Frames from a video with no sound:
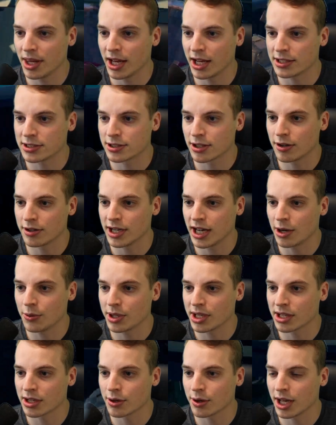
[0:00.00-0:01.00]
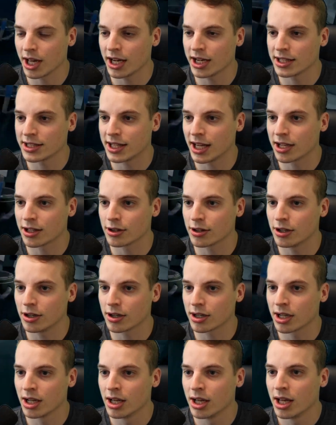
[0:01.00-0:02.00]
and so now we can go ahead and take a
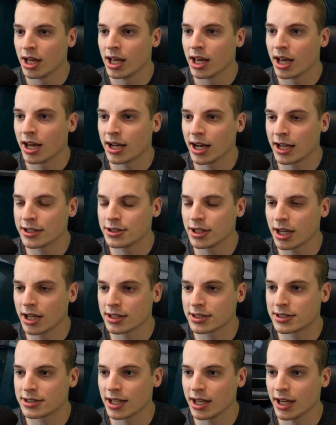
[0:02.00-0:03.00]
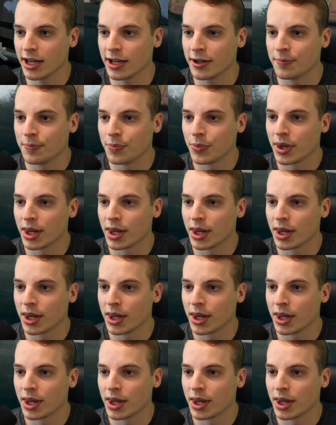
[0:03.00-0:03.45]
look. And as you can see,